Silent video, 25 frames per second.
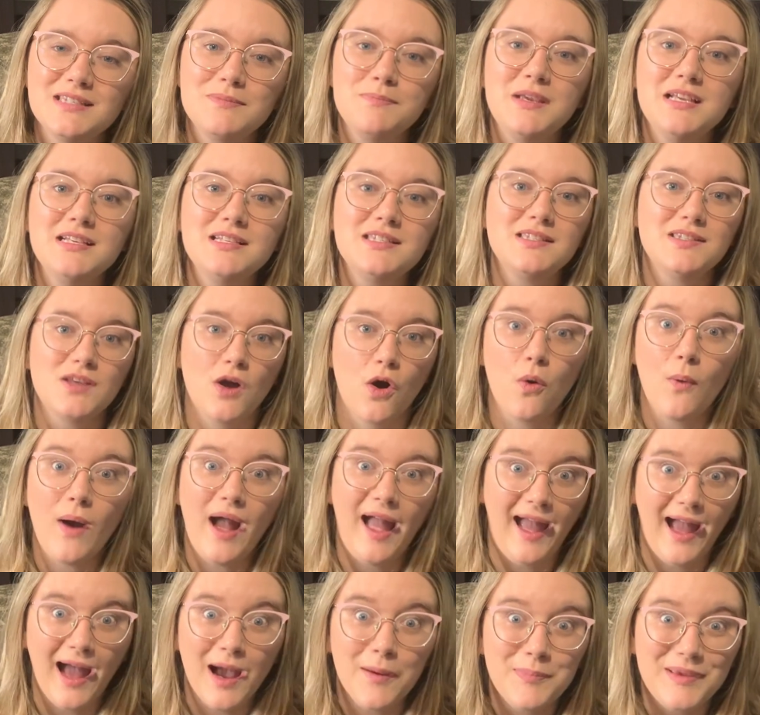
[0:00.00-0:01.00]
me so
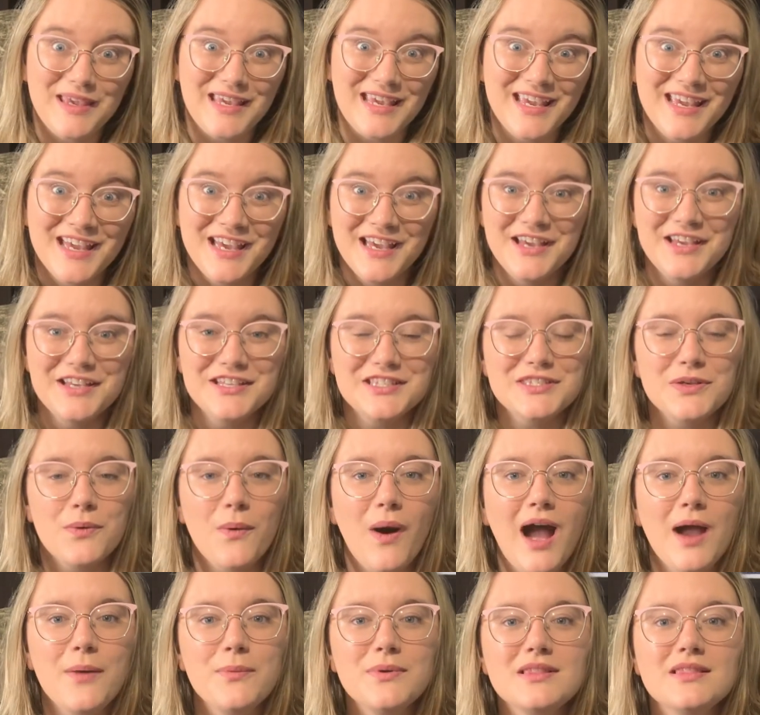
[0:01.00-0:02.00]
happy. So
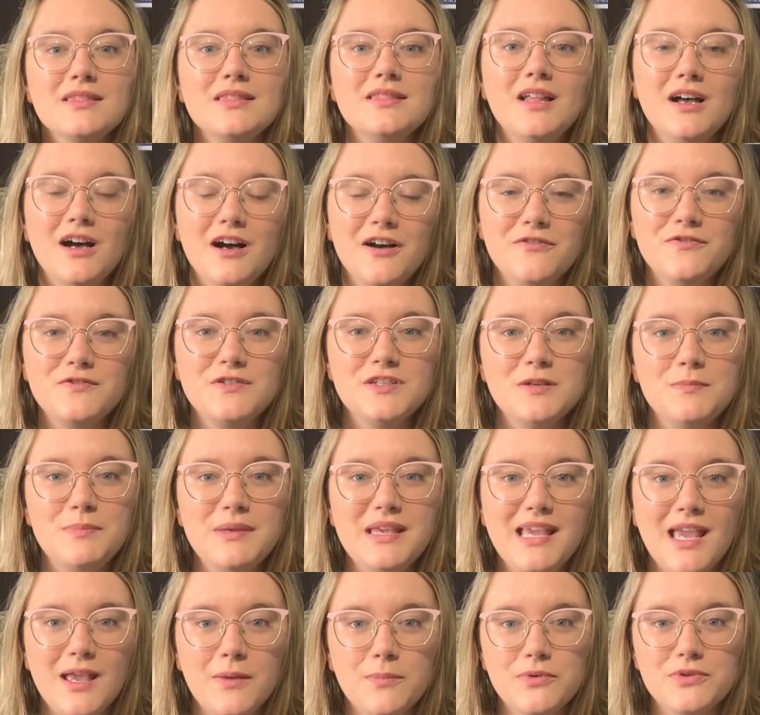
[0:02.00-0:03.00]
I would love to
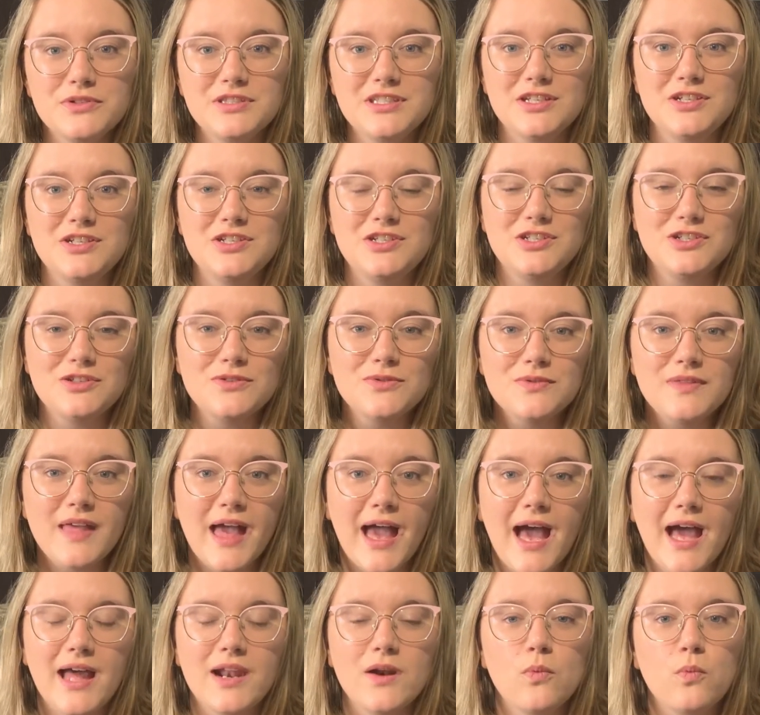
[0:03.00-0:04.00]
be able to do
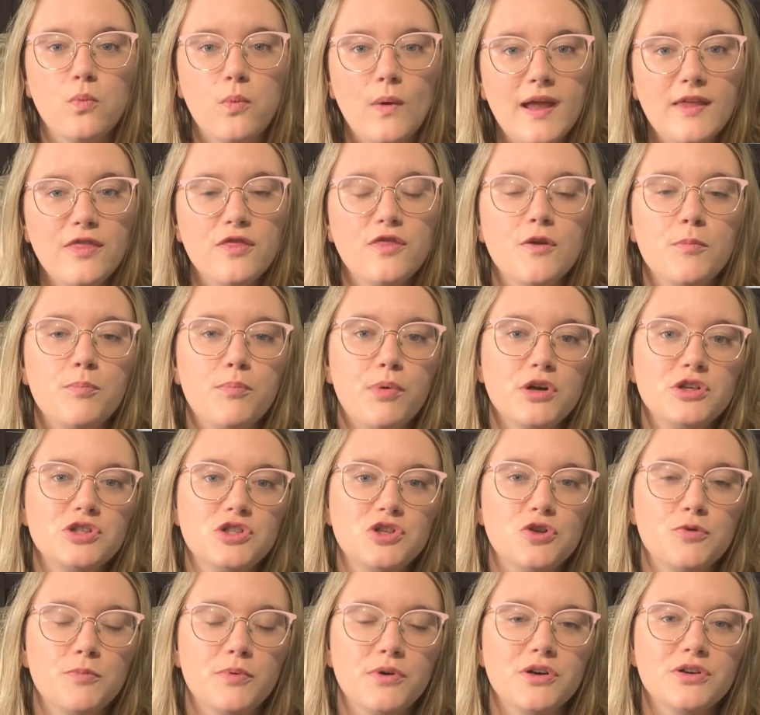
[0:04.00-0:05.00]
that with the
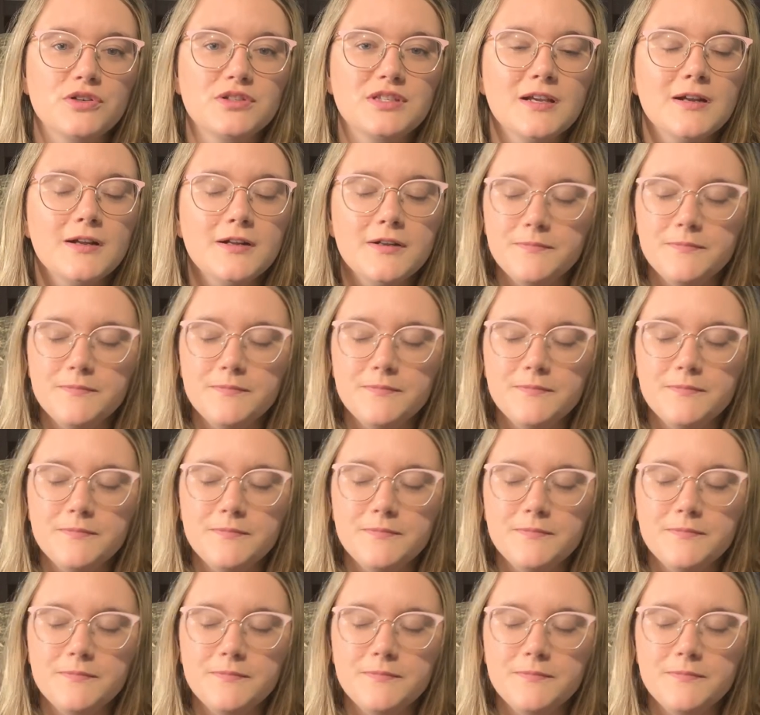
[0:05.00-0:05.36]
booktubers